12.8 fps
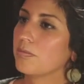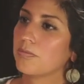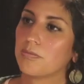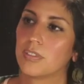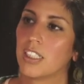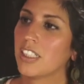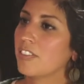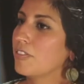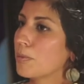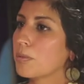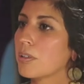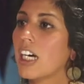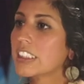of a
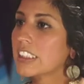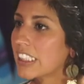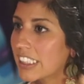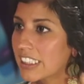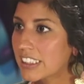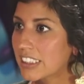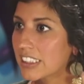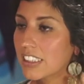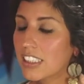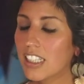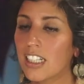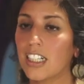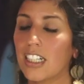process. Yeah, it's
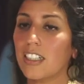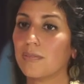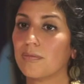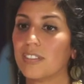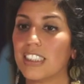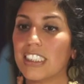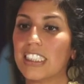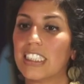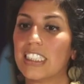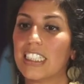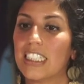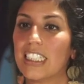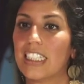a huge bureaucracy.
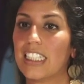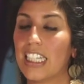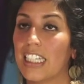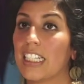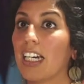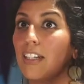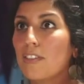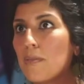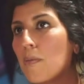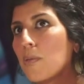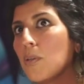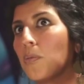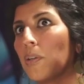And I
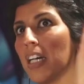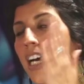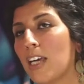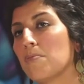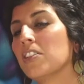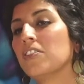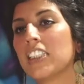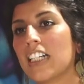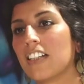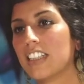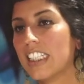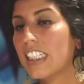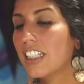remember when I moved out
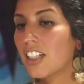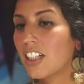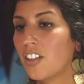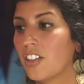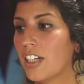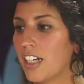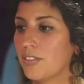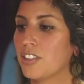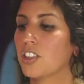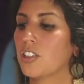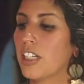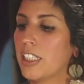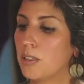here and I was
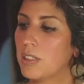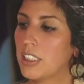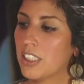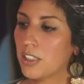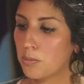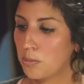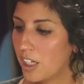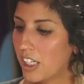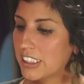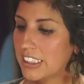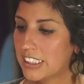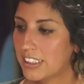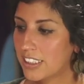trying to begin the
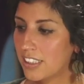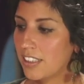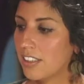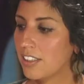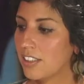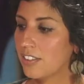process of